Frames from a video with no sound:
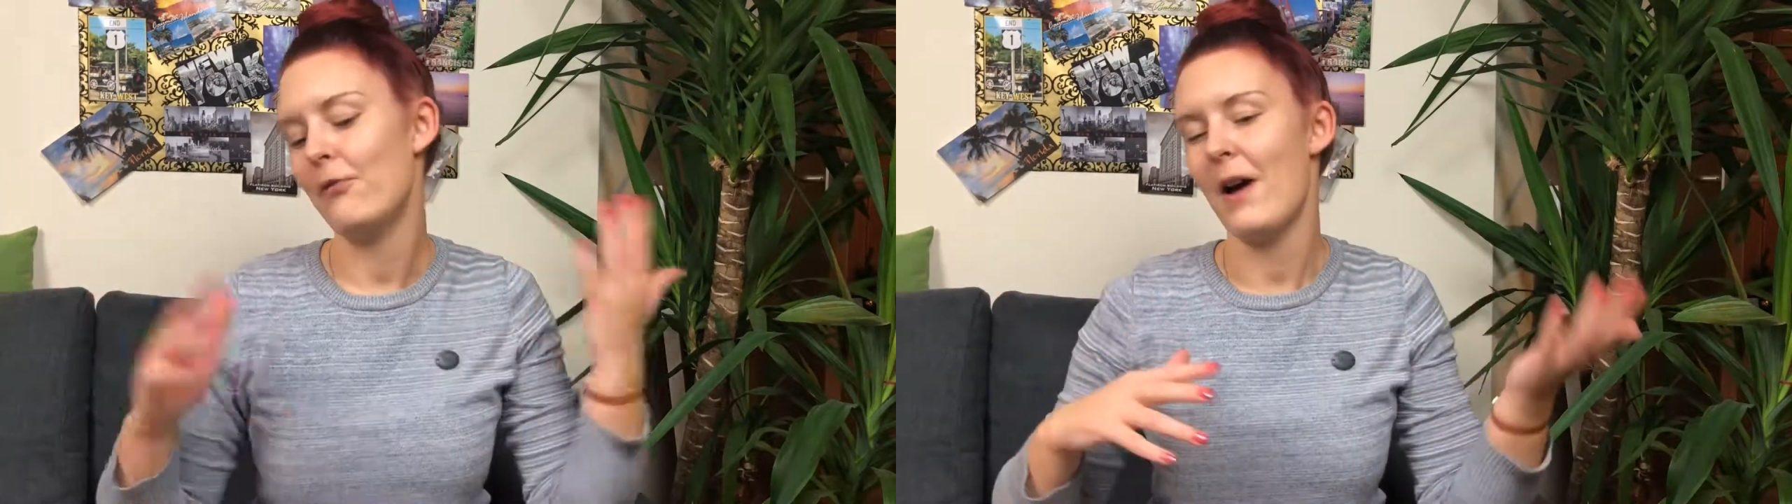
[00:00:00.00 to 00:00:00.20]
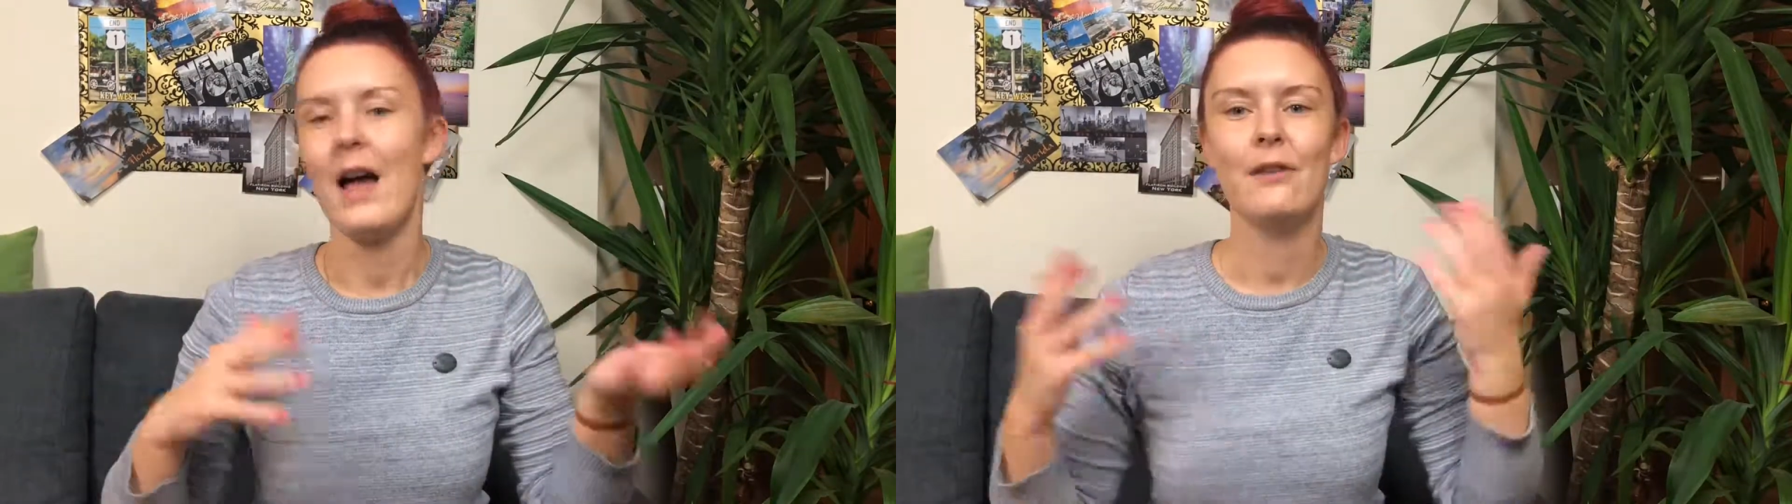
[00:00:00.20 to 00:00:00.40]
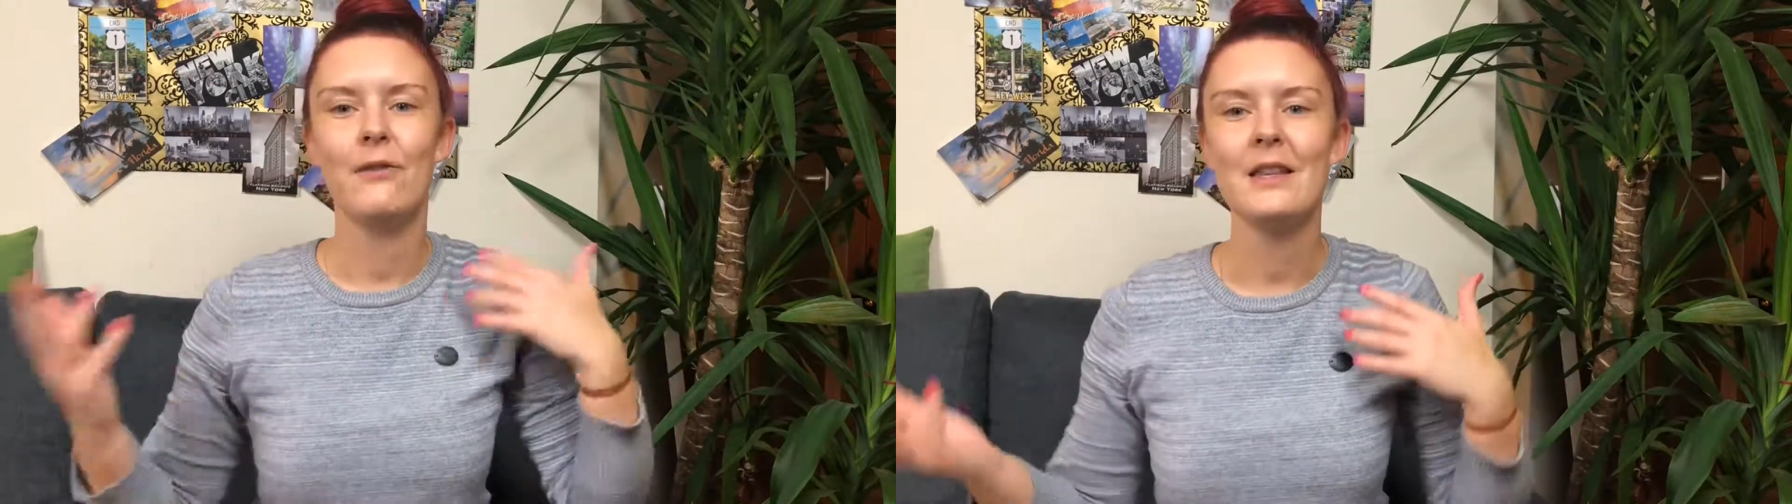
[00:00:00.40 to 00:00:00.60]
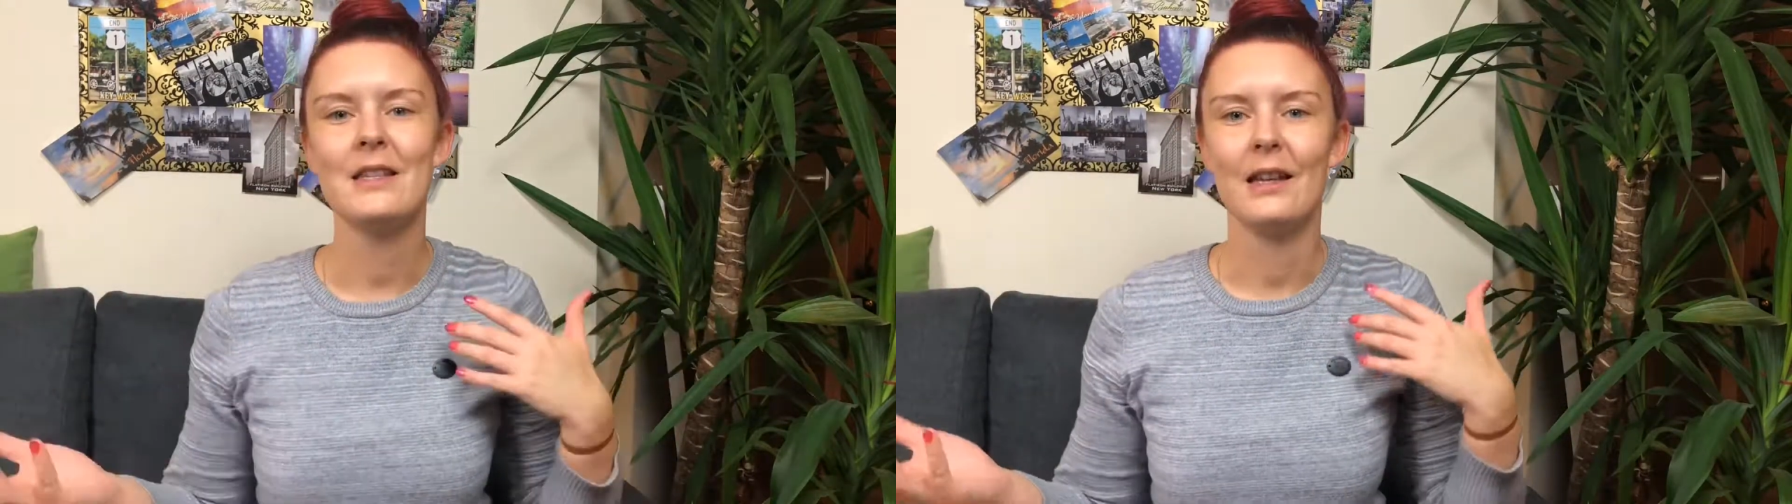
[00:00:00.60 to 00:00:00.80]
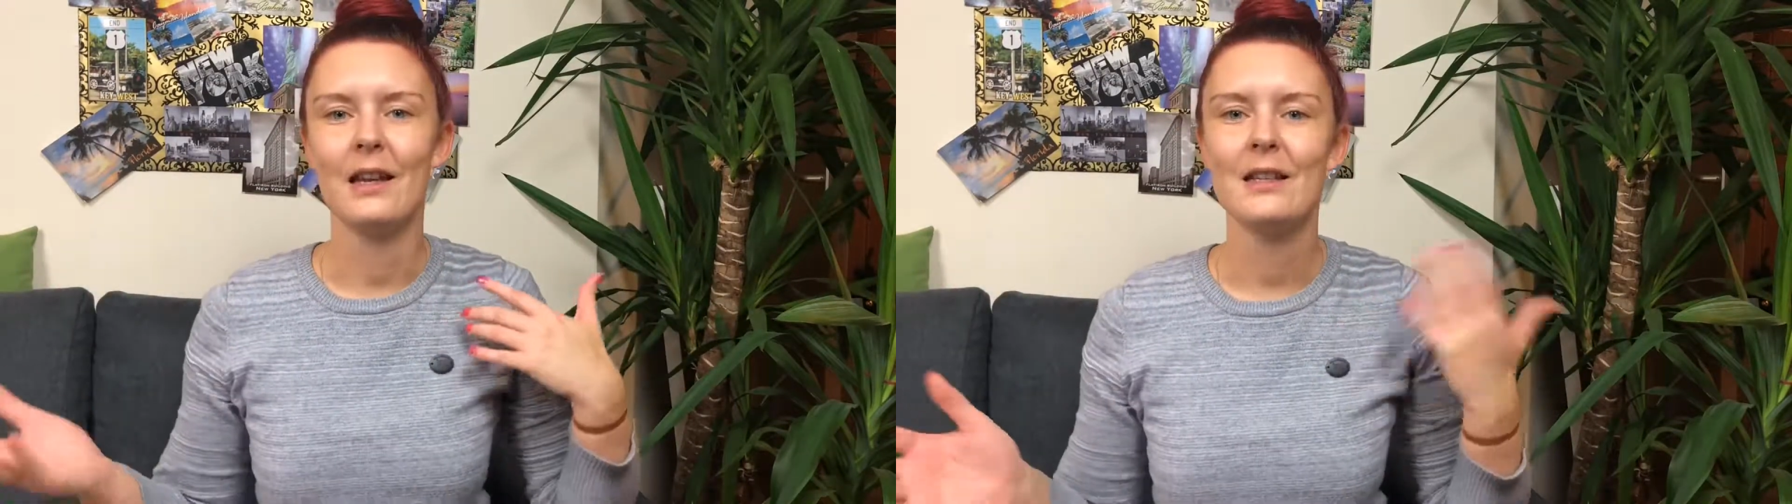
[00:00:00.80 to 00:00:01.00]
5 and
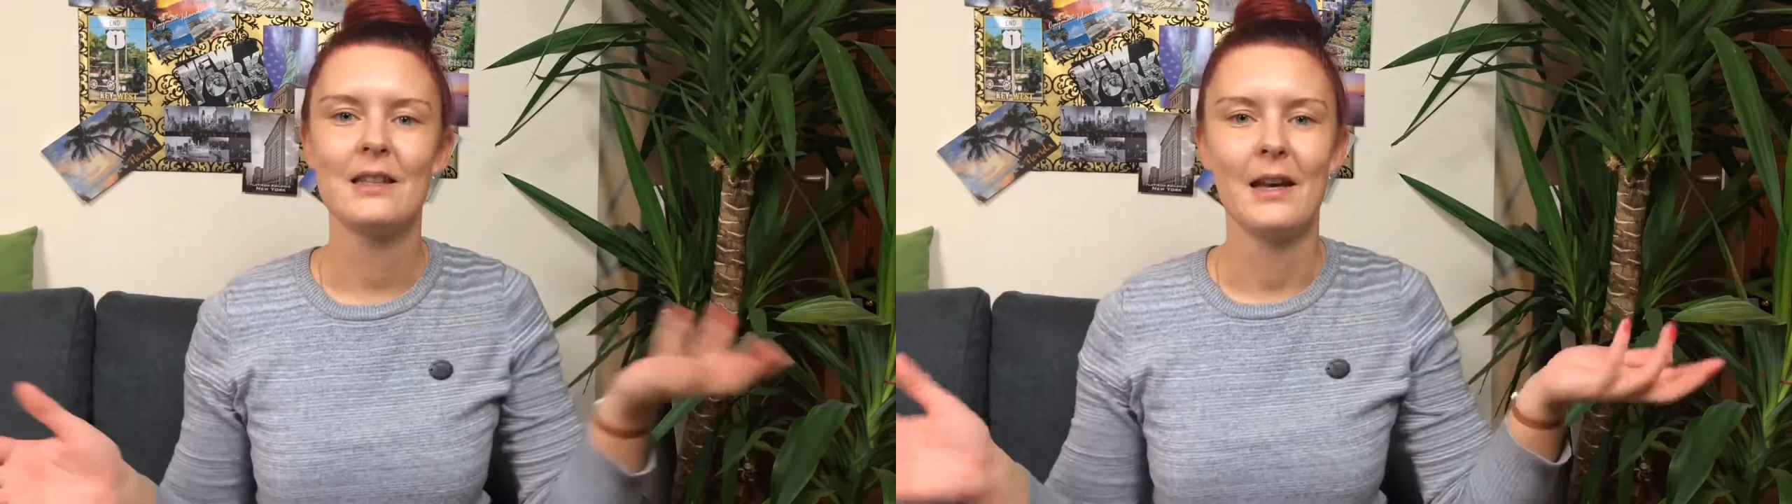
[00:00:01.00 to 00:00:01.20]
6,